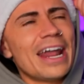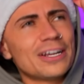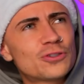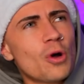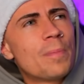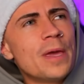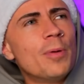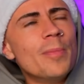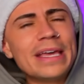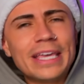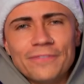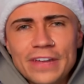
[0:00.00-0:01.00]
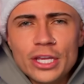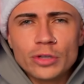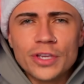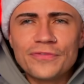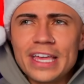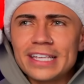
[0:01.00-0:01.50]
I saw people making
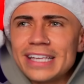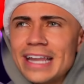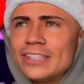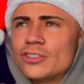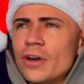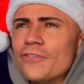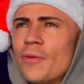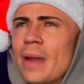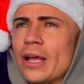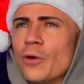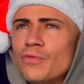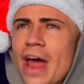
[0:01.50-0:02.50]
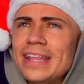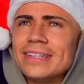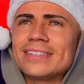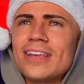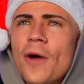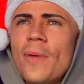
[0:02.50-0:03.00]
videos of this, and it started from a Reddit
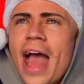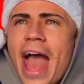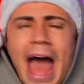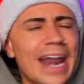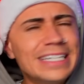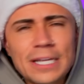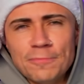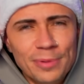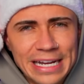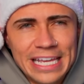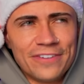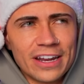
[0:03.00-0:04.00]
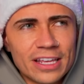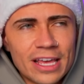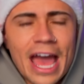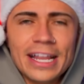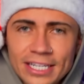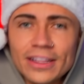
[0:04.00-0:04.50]
sub, and I didn't believe it
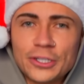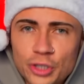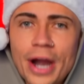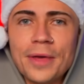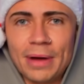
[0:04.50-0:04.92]
until I tried it